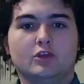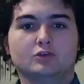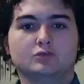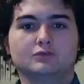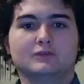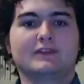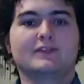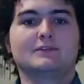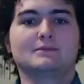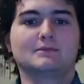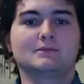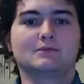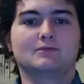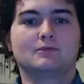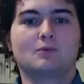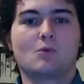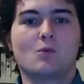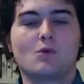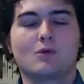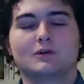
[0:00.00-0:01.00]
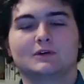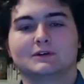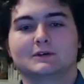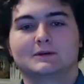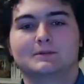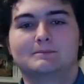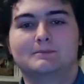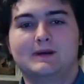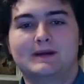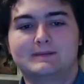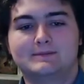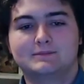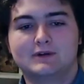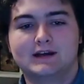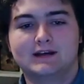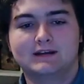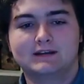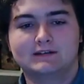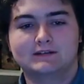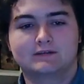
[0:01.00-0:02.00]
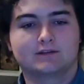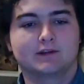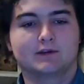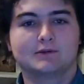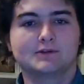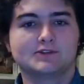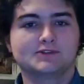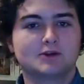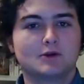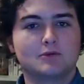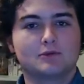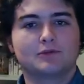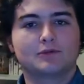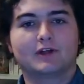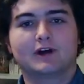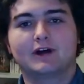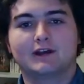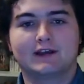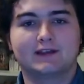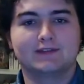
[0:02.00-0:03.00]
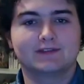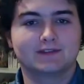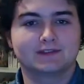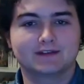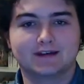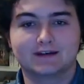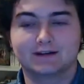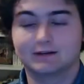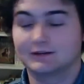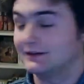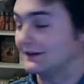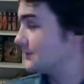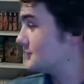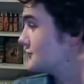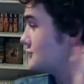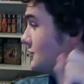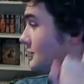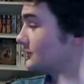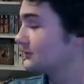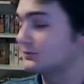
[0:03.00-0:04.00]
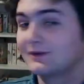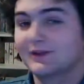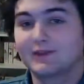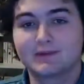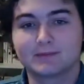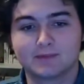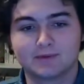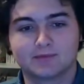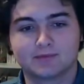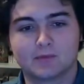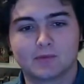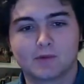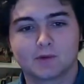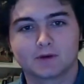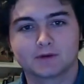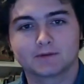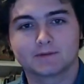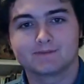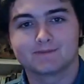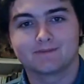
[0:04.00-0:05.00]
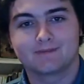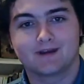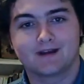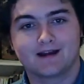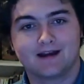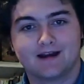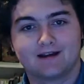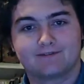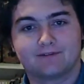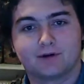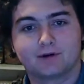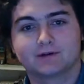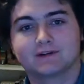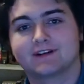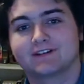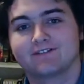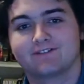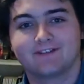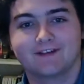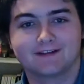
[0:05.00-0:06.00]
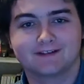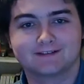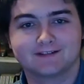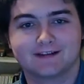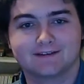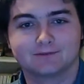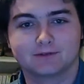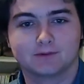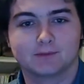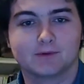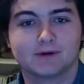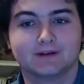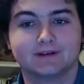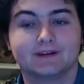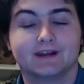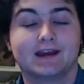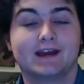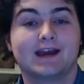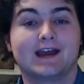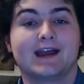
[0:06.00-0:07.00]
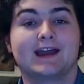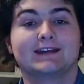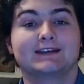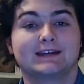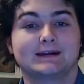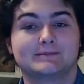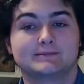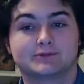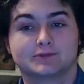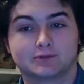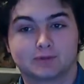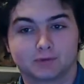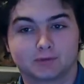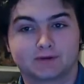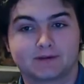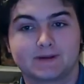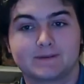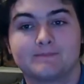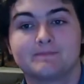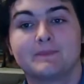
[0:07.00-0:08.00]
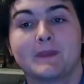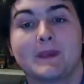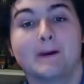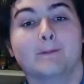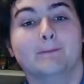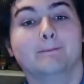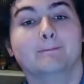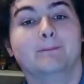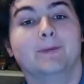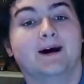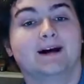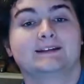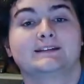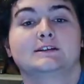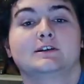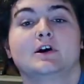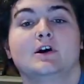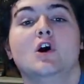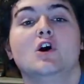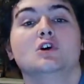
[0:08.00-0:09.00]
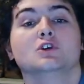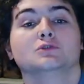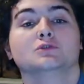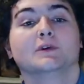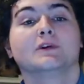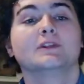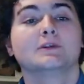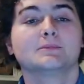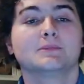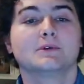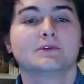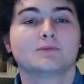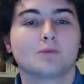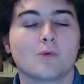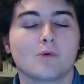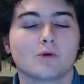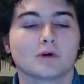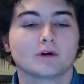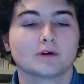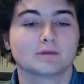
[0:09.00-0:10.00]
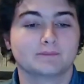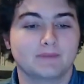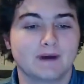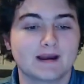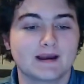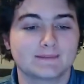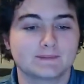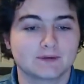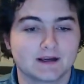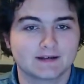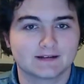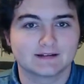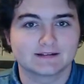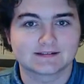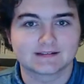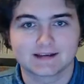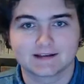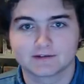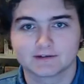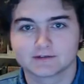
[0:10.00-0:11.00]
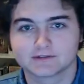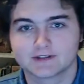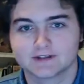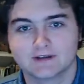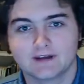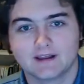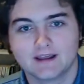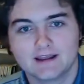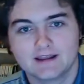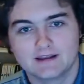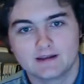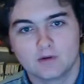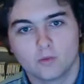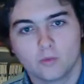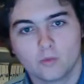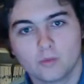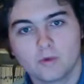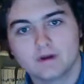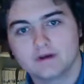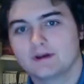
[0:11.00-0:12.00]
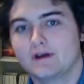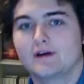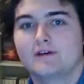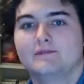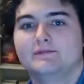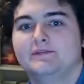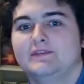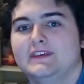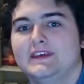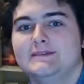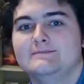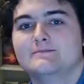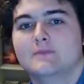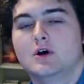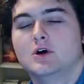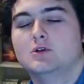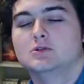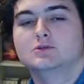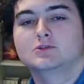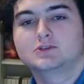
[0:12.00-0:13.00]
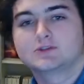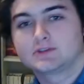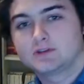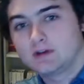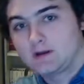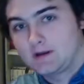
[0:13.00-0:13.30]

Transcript: Rhythm of War by Brandon. There is no "the" in the title. It's just Rhythm of War. I've already failed everyone, and I'm sorry. But Rhythm of War by Brandon Sanderson, one of the most